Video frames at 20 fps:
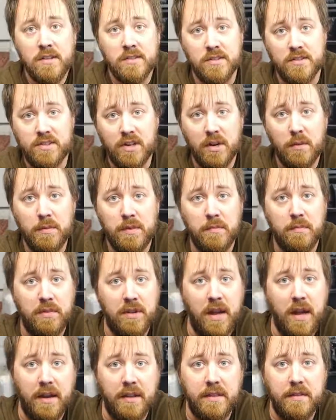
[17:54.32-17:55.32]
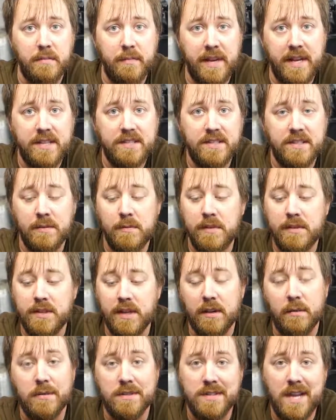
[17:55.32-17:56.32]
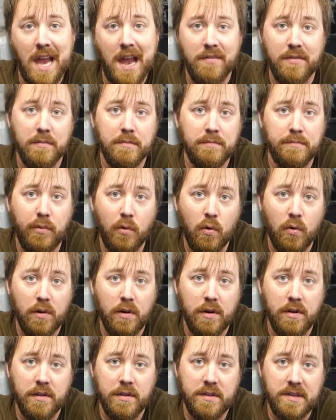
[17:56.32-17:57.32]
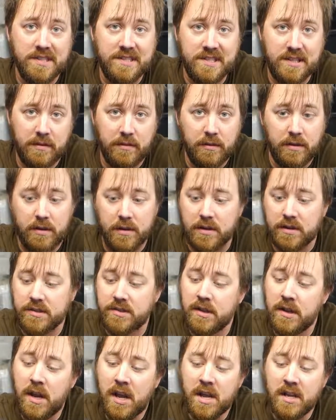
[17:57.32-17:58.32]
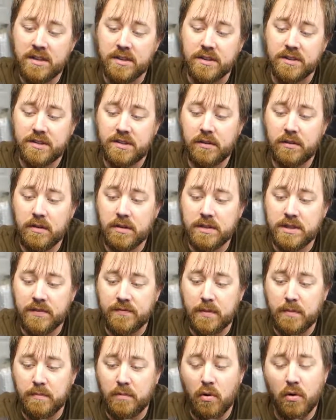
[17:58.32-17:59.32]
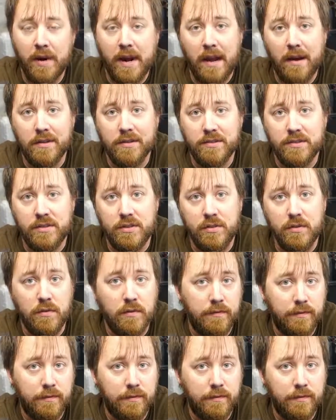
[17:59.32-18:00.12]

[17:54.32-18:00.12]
So starting with the block, the biggest thing we did was have them bore the cylinders. The cylinders have been bored out to